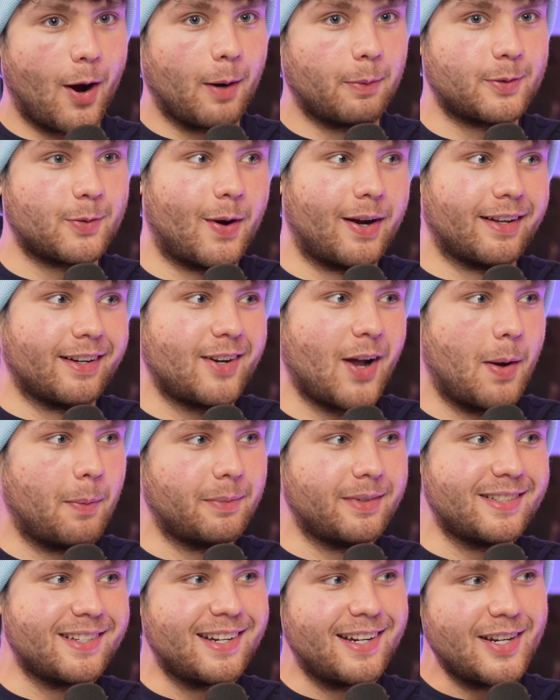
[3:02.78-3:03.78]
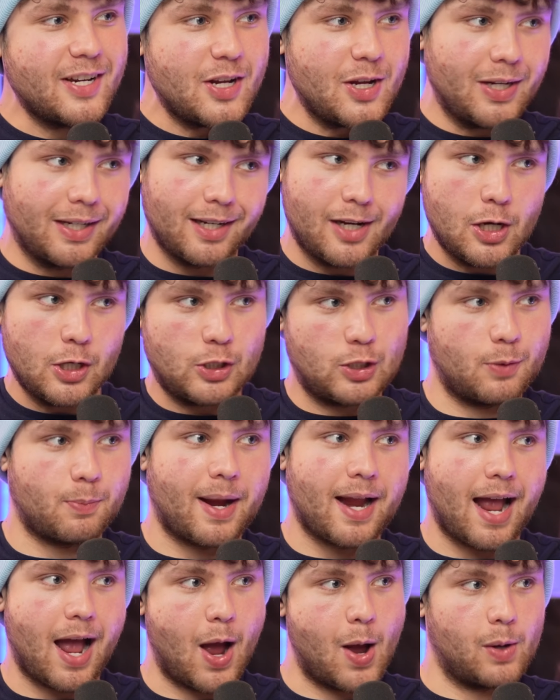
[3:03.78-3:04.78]
barbs want to come to
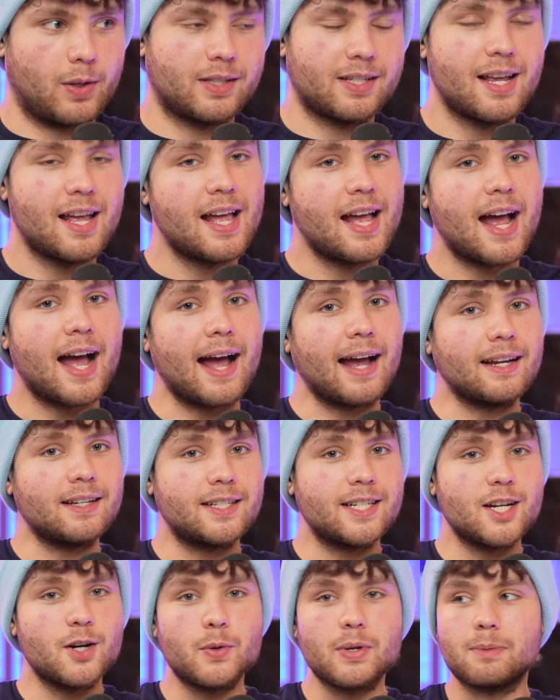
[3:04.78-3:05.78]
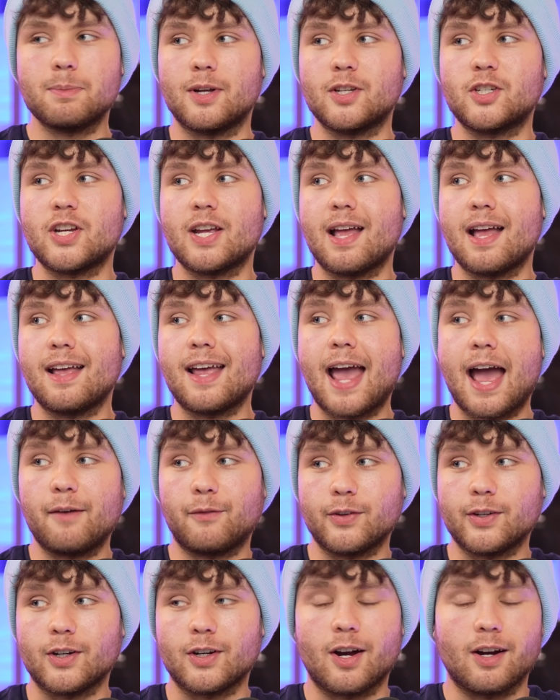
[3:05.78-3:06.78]
my house, I deal with much
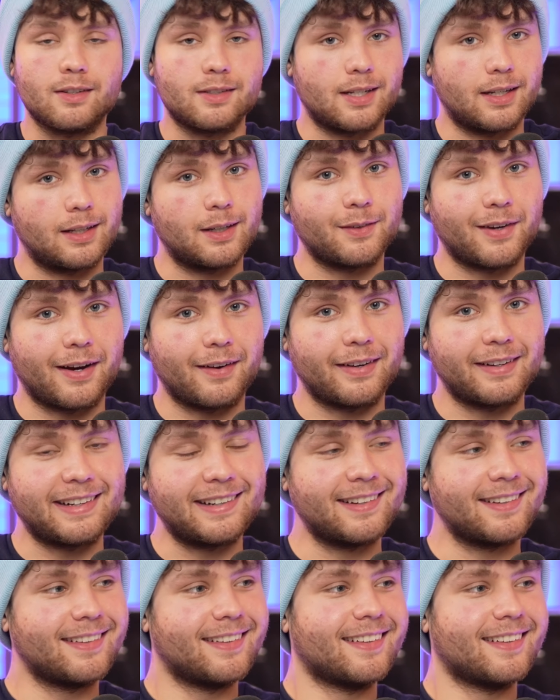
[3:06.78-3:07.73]
heavier artillery.